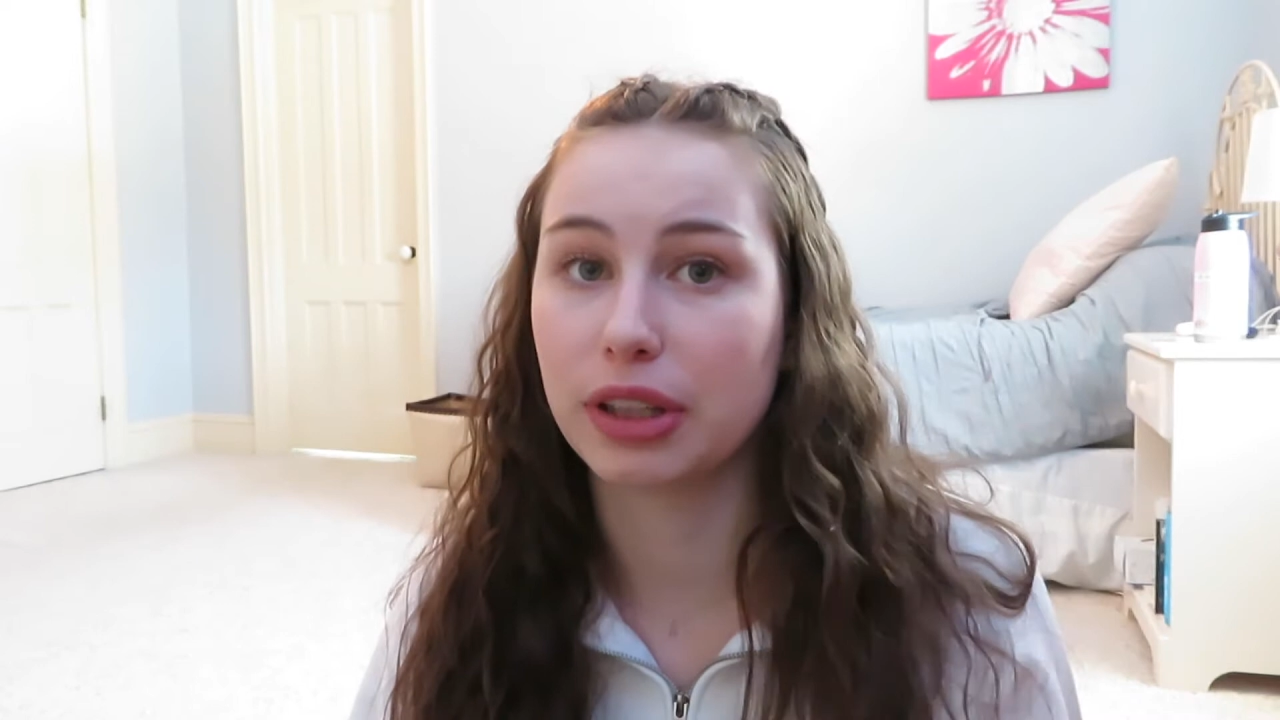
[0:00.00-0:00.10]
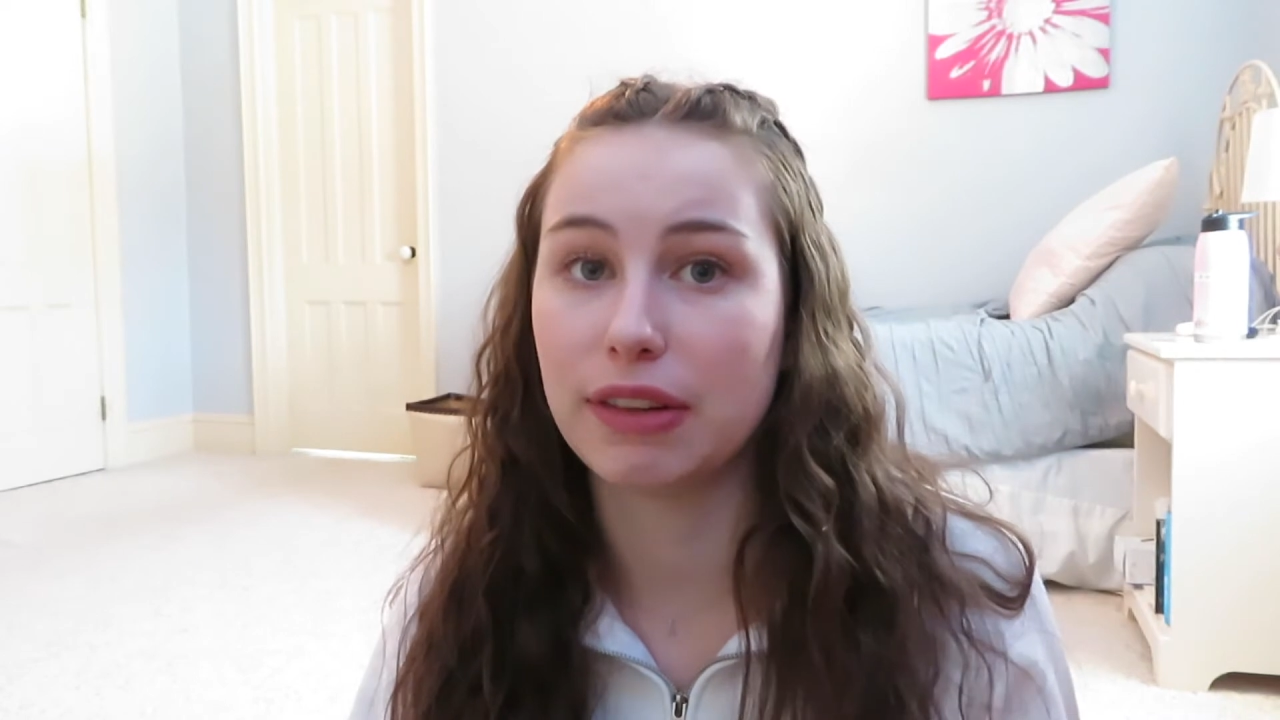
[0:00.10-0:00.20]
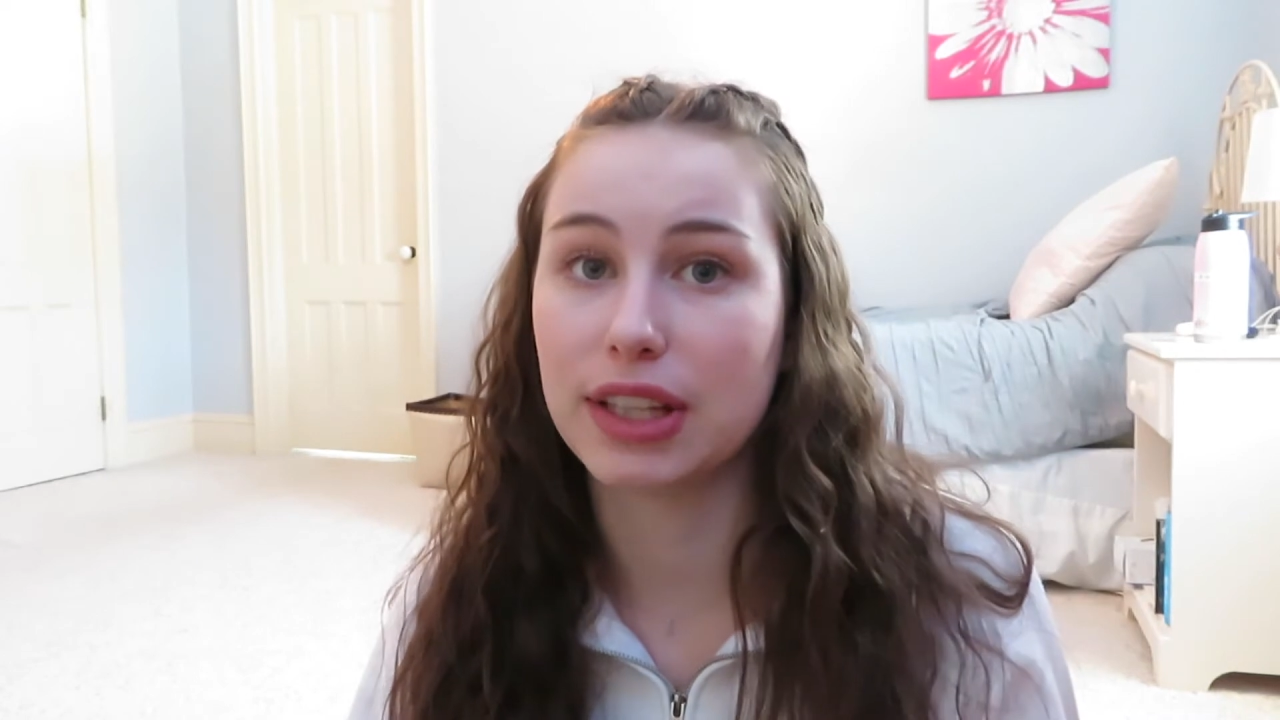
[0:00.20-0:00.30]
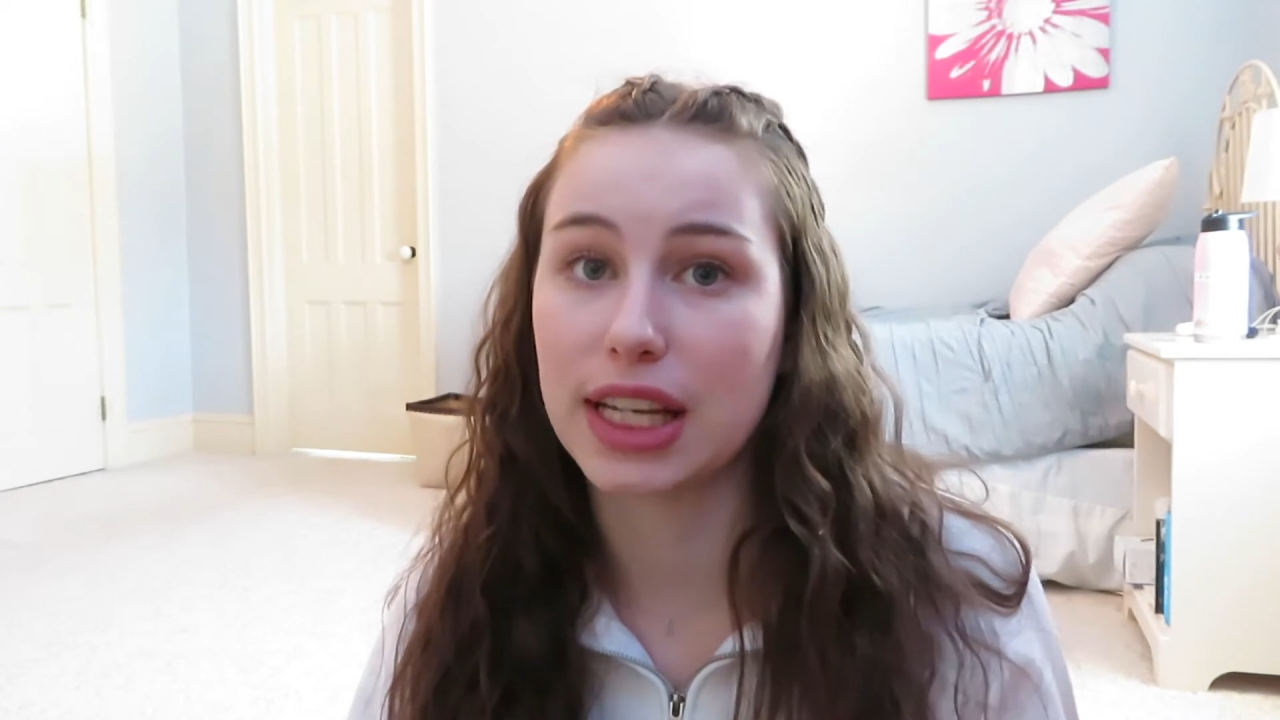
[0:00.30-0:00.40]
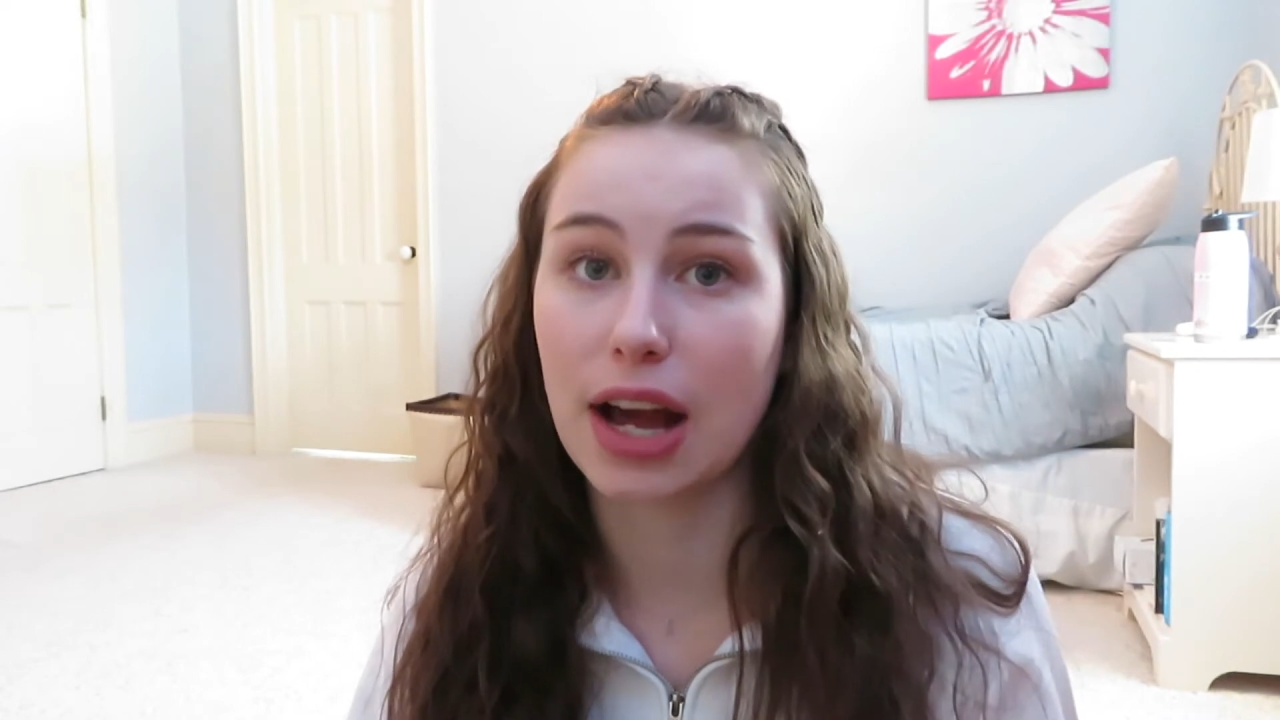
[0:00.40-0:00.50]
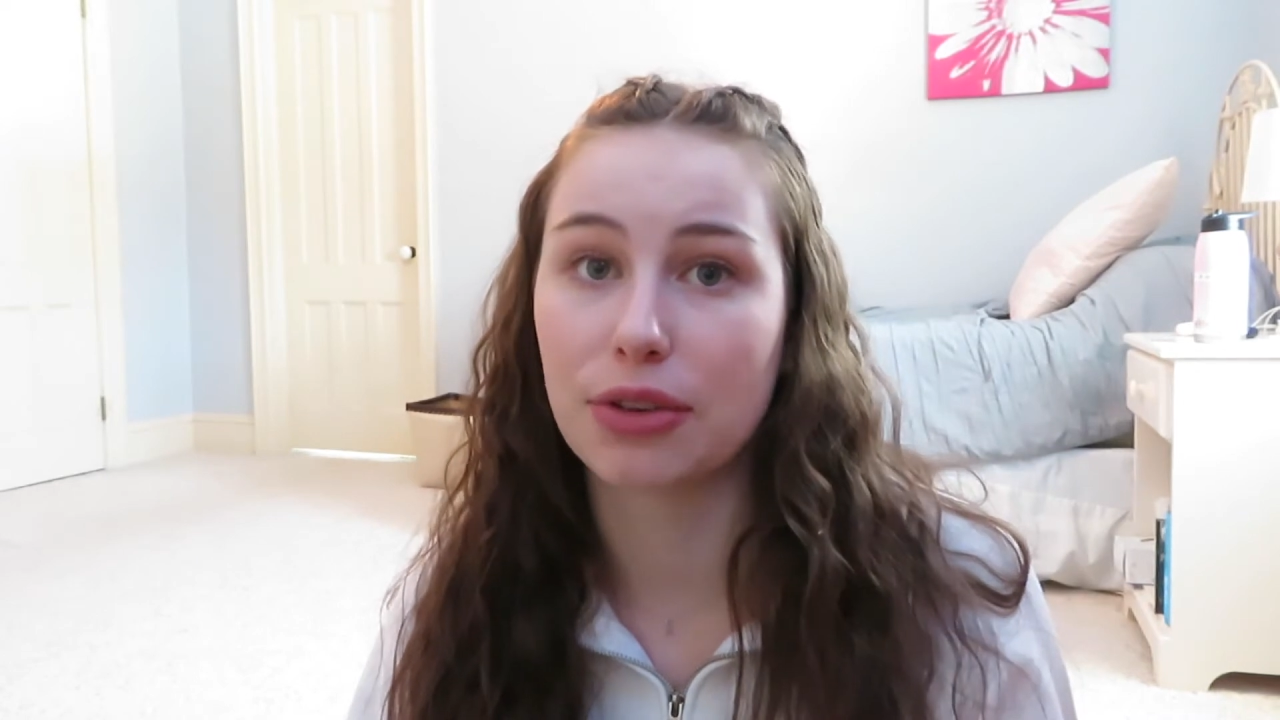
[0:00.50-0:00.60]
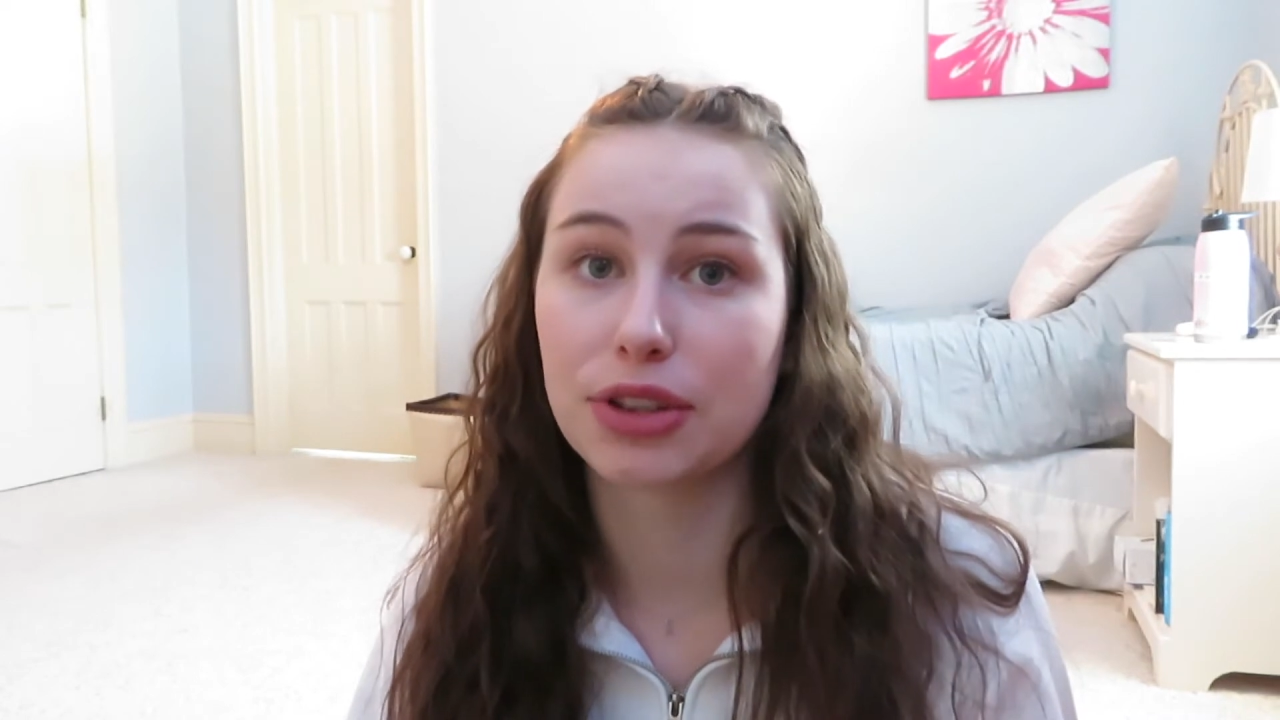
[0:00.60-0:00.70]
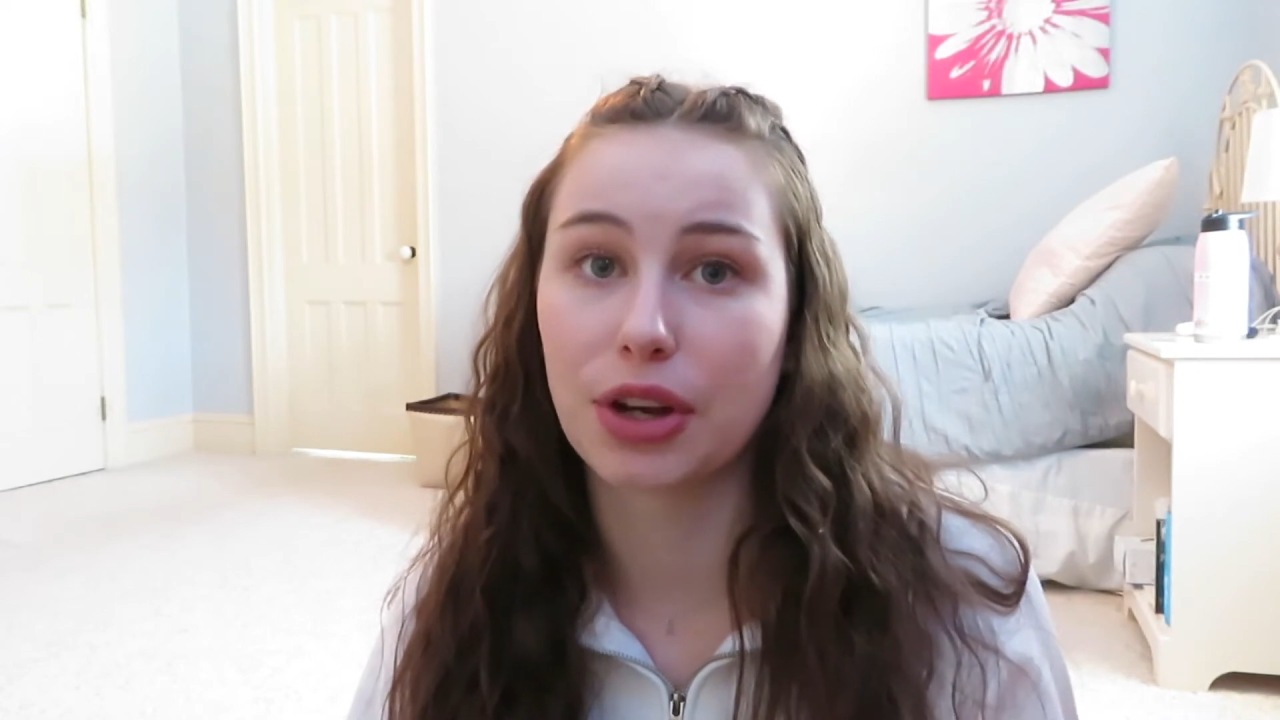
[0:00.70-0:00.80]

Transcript: leave it down.